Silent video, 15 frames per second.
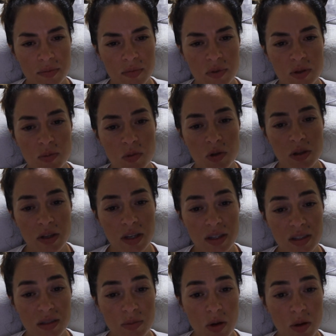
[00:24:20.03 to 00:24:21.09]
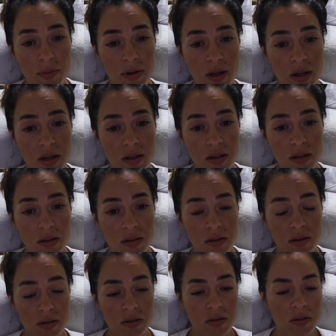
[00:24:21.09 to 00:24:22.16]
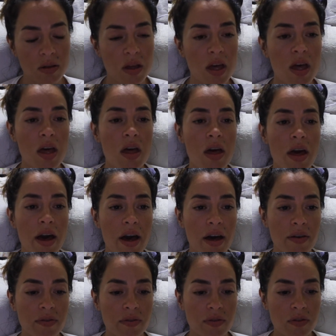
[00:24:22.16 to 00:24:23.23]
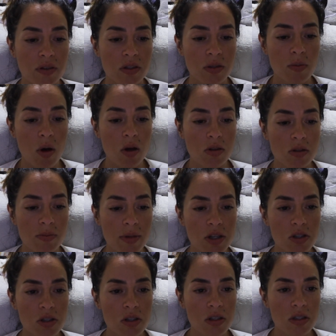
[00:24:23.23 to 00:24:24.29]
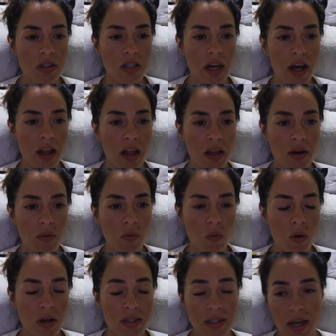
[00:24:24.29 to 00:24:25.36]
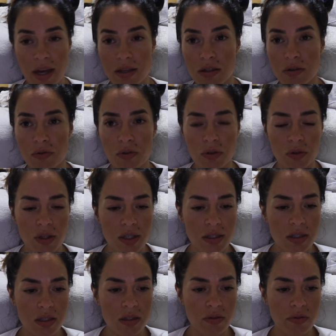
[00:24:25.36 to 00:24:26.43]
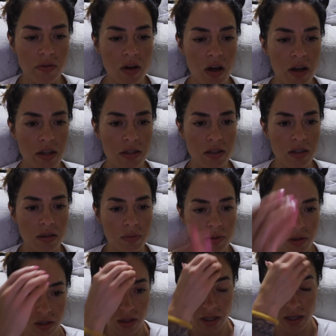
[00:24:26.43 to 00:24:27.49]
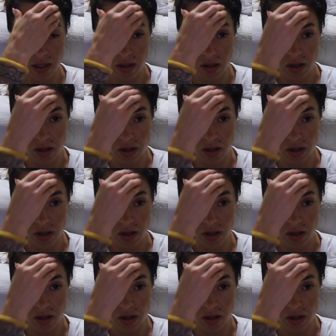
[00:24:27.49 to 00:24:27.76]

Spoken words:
It was more like a small banana though. Half small, so make sure you tell it what size the fruit is, because if not, it's gonna put in like a